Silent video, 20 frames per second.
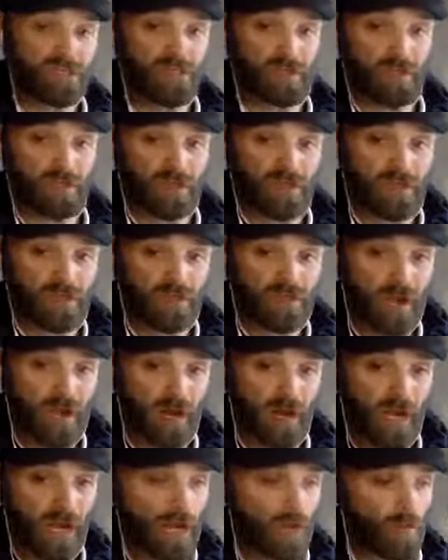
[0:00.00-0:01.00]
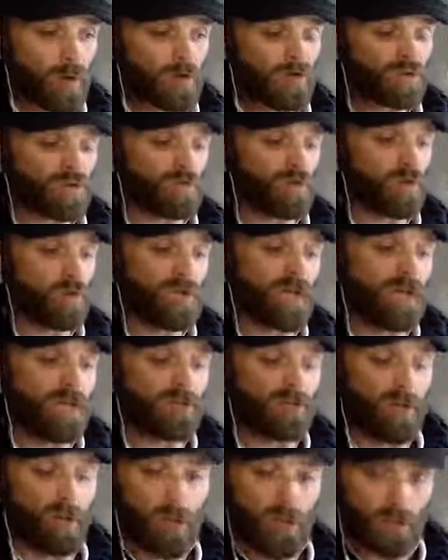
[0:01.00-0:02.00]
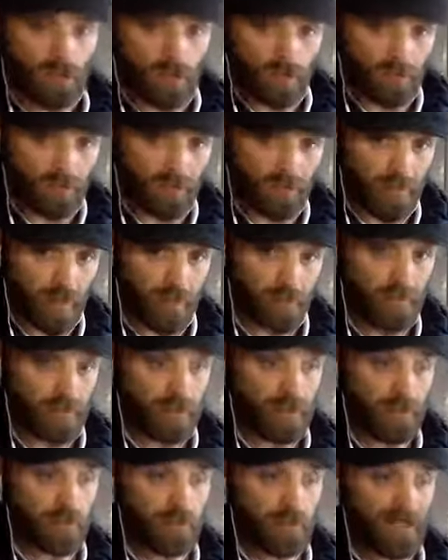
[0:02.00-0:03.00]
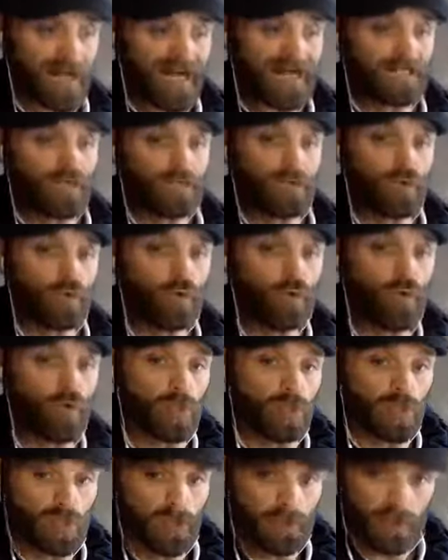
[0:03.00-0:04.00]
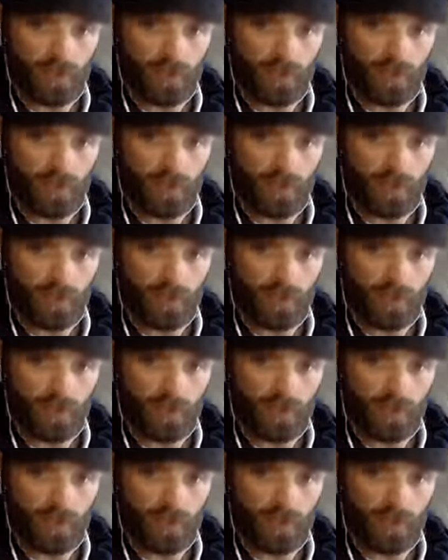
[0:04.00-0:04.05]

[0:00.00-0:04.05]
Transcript: someone to devour. Where does the word alcohol come from? Alcool.